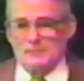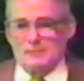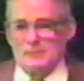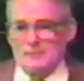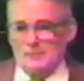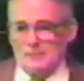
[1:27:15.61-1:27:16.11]

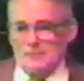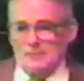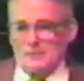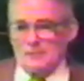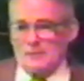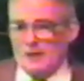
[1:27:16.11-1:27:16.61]

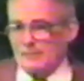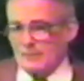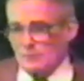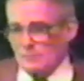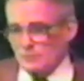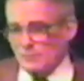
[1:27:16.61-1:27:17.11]
I mean,
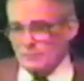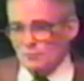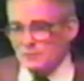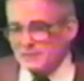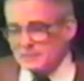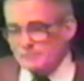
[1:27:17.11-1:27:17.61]
nobody's going to
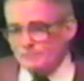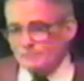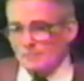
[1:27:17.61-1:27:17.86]
see it.